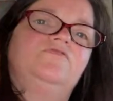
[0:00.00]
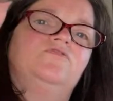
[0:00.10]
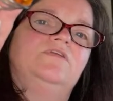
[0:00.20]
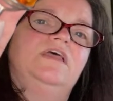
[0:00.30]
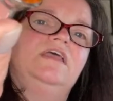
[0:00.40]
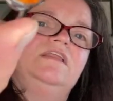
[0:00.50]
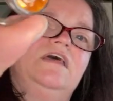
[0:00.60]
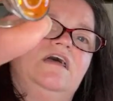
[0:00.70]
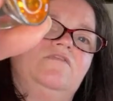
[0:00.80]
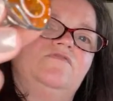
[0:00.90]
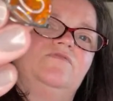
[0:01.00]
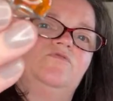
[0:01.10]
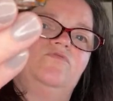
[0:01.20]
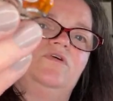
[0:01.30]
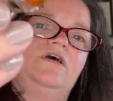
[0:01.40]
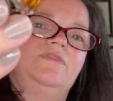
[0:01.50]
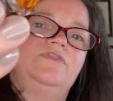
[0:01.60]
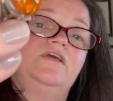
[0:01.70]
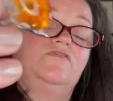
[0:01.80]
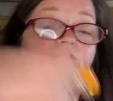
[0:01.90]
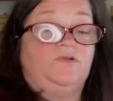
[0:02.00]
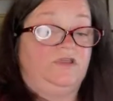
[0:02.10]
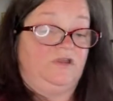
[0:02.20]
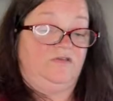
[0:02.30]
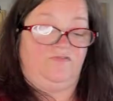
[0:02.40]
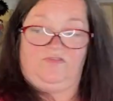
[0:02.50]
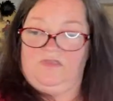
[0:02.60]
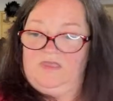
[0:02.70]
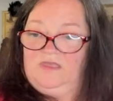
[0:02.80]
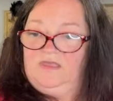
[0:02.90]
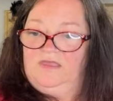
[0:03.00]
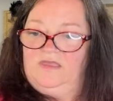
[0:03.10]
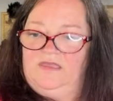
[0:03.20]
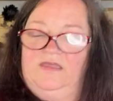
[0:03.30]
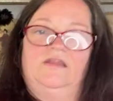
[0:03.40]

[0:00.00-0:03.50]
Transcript: to an 8.5 is what I think. It's pretty nice. And